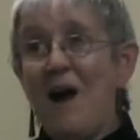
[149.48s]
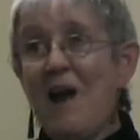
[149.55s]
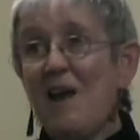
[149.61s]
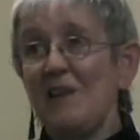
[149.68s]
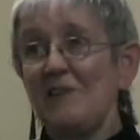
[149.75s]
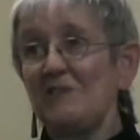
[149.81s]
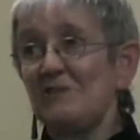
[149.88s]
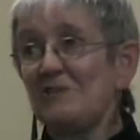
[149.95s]

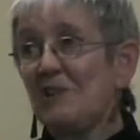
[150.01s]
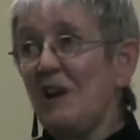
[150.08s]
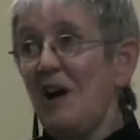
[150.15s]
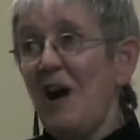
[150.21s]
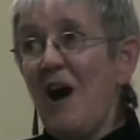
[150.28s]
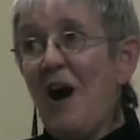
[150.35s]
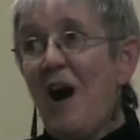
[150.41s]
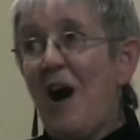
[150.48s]
And
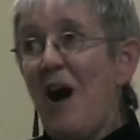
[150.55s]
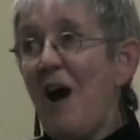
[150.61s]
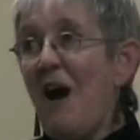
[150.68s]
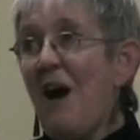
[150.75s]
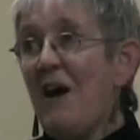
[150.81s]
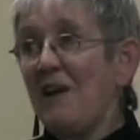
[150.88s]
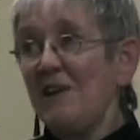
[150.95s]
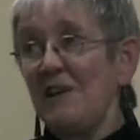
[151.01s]

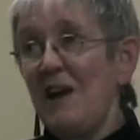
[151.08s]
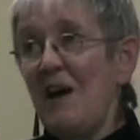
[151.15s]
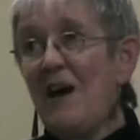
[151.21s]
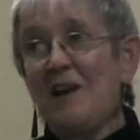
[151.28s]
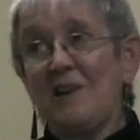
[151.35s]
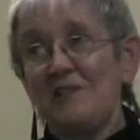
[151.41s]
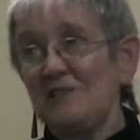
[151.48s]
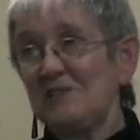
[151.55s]
I,
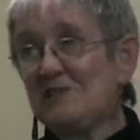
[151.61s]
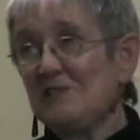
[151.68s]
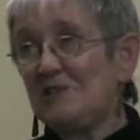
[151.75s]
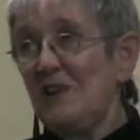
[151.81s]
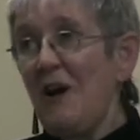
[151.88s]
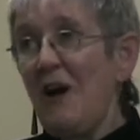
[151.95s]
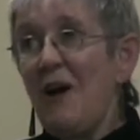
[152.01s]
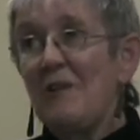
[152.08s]
I just
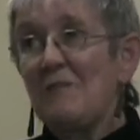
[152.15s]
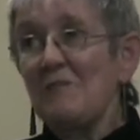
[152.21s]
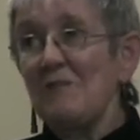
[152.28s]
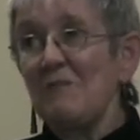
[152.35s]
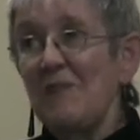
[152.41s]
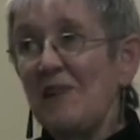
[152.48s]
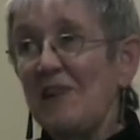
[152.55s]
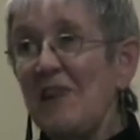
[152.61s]
hope
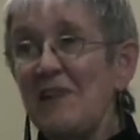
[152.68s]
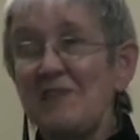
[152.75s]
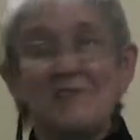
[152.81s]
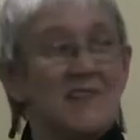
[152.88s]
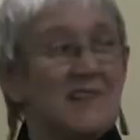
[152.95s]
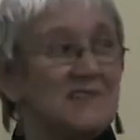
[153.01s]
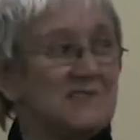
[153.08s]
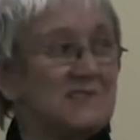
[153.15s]
that we get
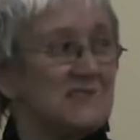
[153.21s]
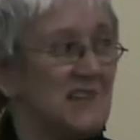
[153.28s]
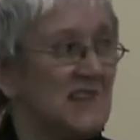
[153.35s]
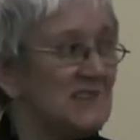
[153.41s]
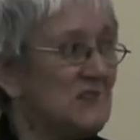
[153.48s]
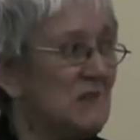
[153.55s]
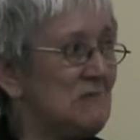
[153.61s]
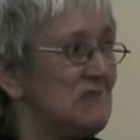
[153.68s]
these,
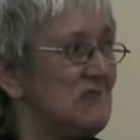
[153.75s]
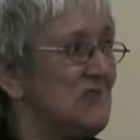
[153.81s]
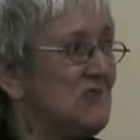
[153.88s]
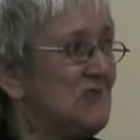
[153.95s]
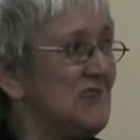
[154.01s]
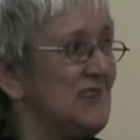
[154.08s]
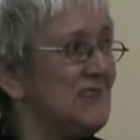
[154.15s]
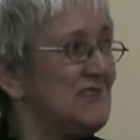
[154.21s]
these
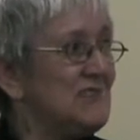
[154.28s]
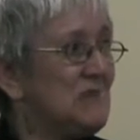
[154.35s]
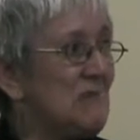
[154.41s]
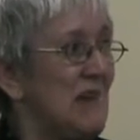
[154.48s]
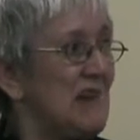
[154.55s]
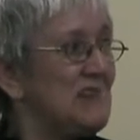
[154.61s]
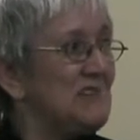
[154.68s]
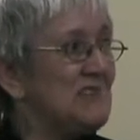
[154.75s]
opportunities to
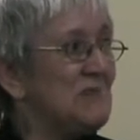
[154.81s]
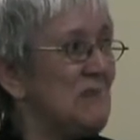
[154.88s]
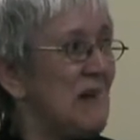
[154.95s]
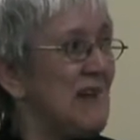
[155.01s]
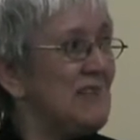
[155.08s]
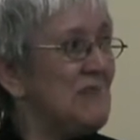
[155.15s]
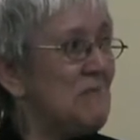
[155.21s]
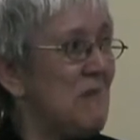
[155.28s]

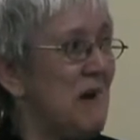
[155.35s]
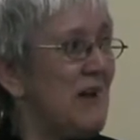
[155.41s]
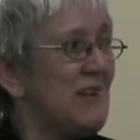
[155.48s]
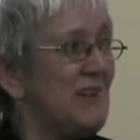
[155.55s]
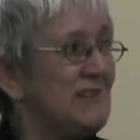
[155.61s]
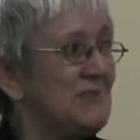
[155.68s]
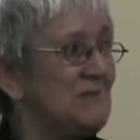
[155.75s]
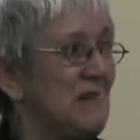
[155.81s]
participate that
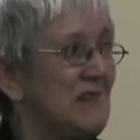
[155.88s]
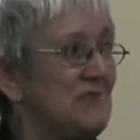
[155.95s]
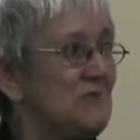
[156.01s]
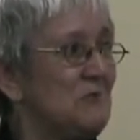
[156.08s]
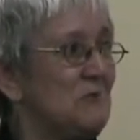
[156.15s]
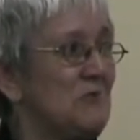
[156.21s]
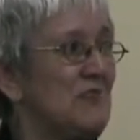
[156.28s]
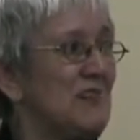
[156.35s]
Mike has been
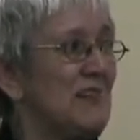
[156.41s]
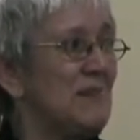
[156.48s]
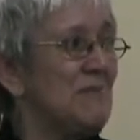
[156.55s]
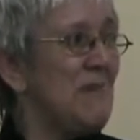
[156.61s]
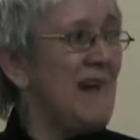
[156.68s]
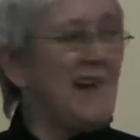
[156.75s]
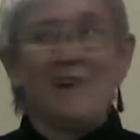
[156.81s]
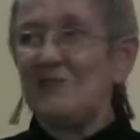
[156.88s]
talking
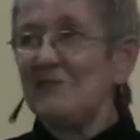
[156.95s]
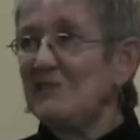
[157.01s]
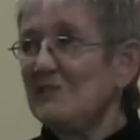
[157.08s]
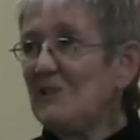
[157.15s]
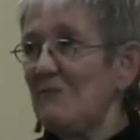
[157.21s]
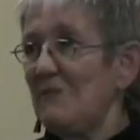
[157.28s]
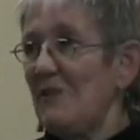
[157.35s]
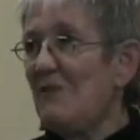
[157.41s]
about
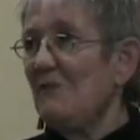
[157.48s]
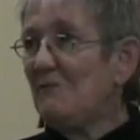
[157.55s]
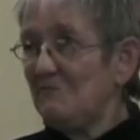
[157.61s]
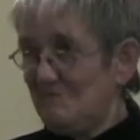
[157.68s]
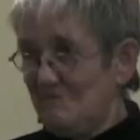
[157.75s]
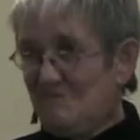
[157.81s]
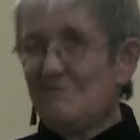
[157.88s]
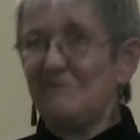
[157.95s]
so well.
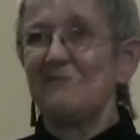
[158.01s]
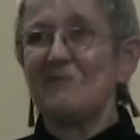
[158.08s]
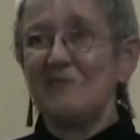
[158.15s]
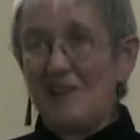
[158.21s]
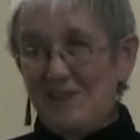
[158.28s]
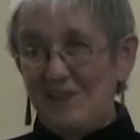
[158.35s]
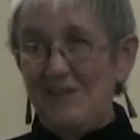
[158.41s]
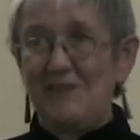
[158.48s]

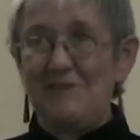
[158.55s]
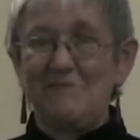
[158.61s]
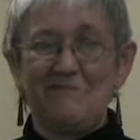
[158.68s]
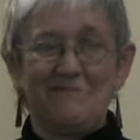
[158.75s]
Thank you.